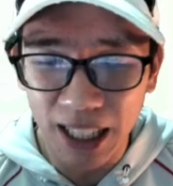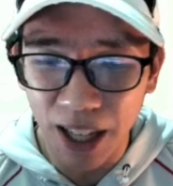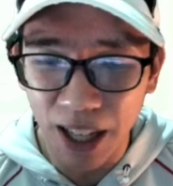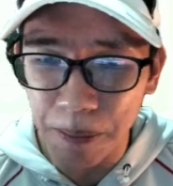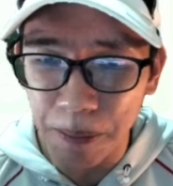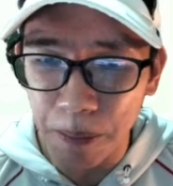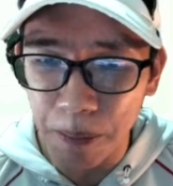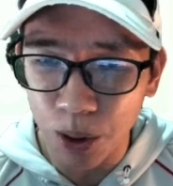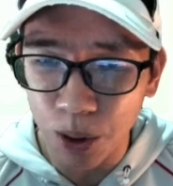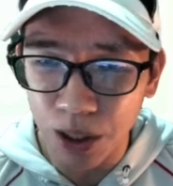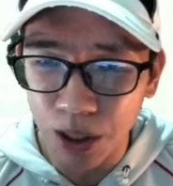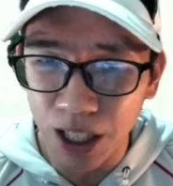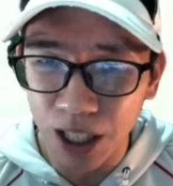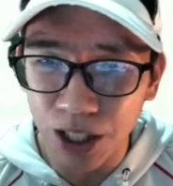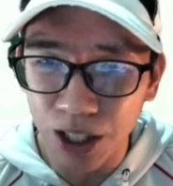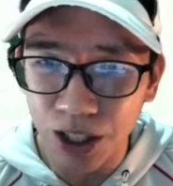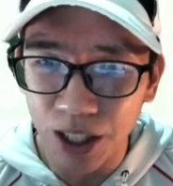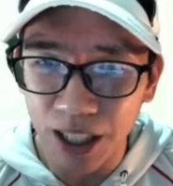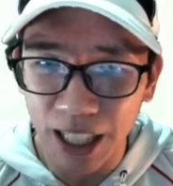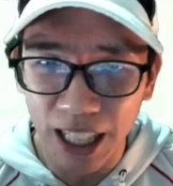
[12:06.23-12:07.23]
they're
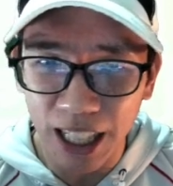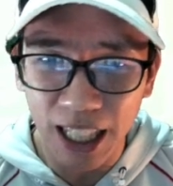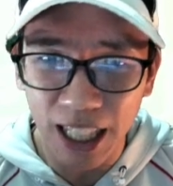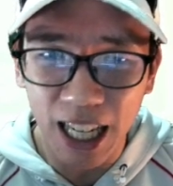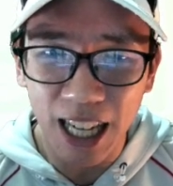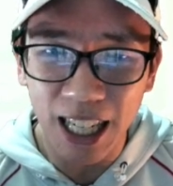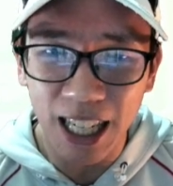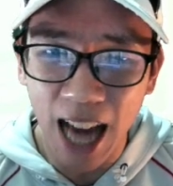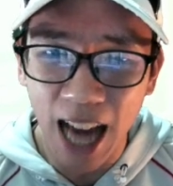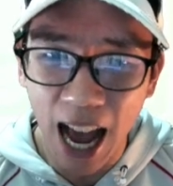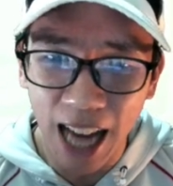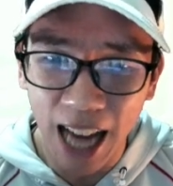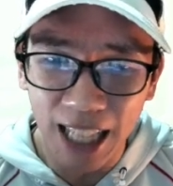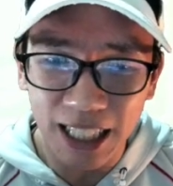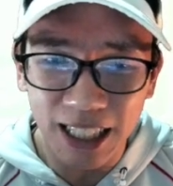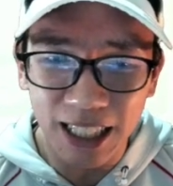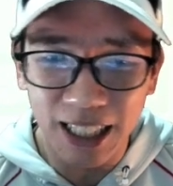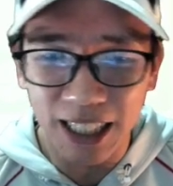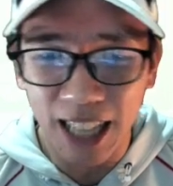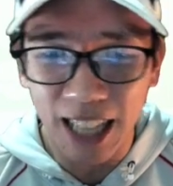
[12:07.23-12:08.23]
positioned in a
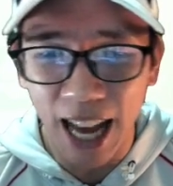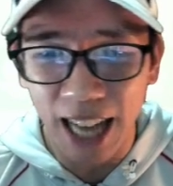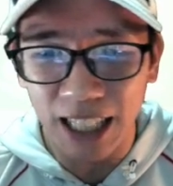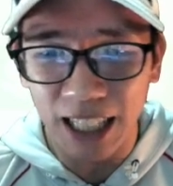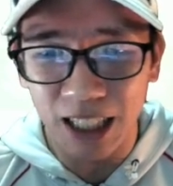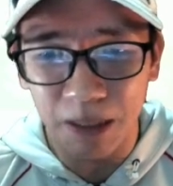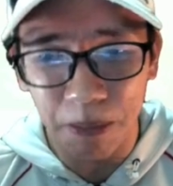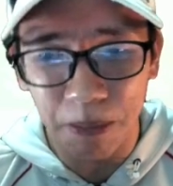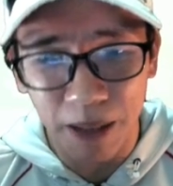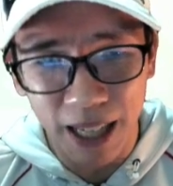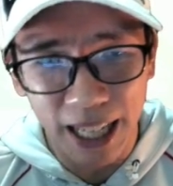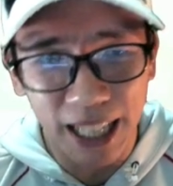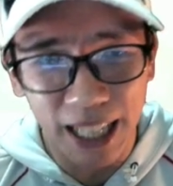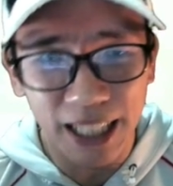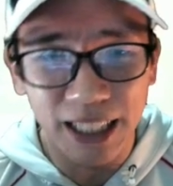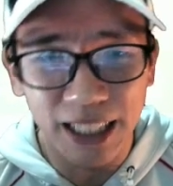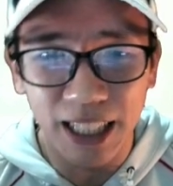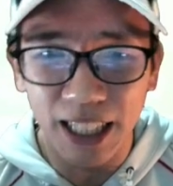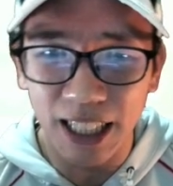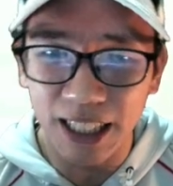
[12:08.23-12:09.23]
nice
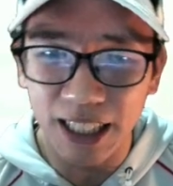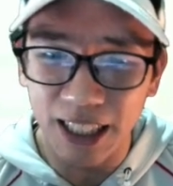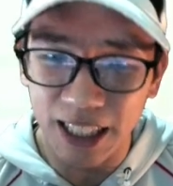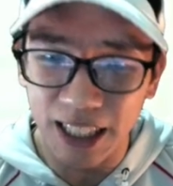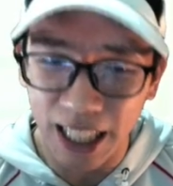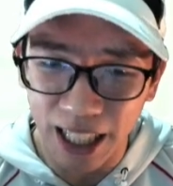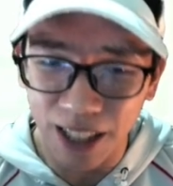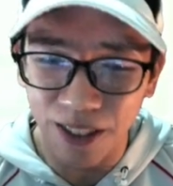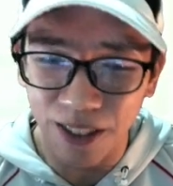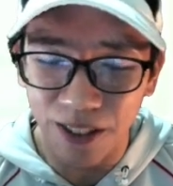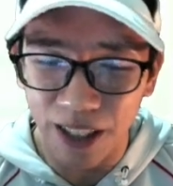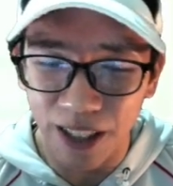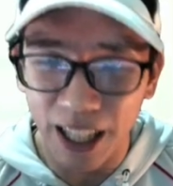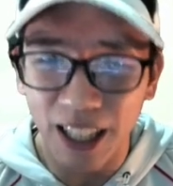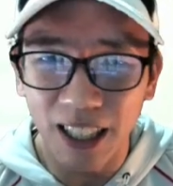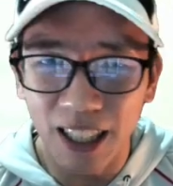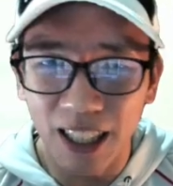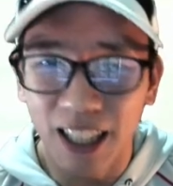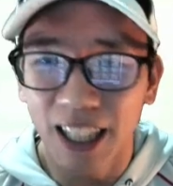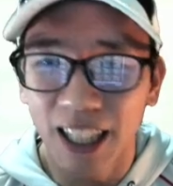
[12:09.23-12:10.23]
place in the sync
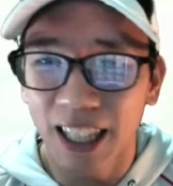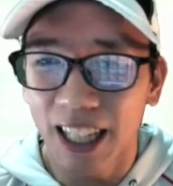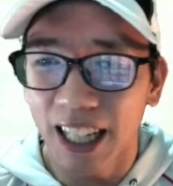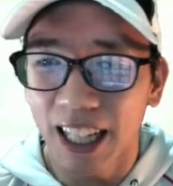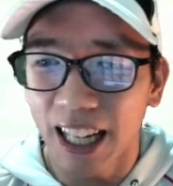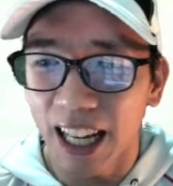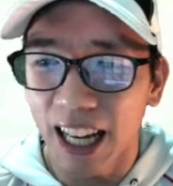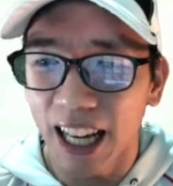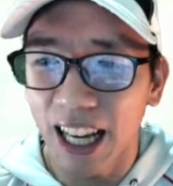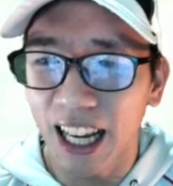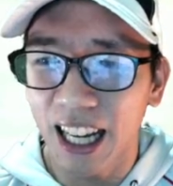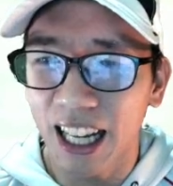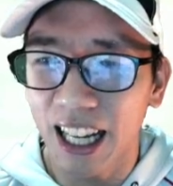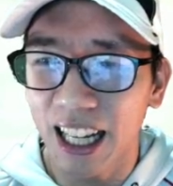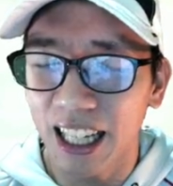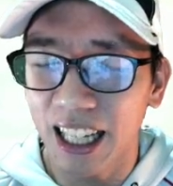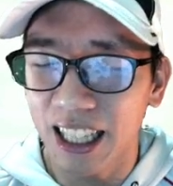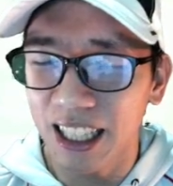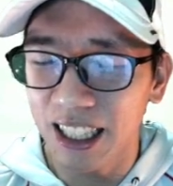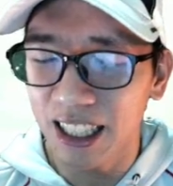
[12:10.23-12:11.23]
grid.
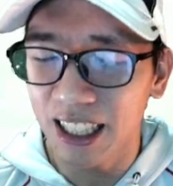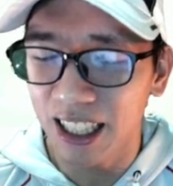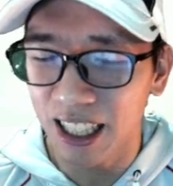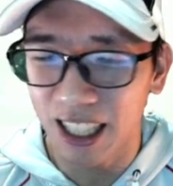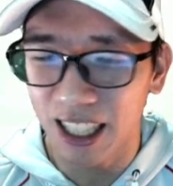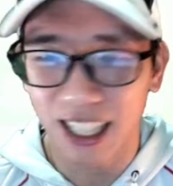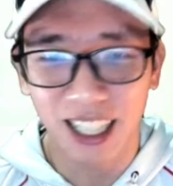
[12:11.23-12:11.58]
And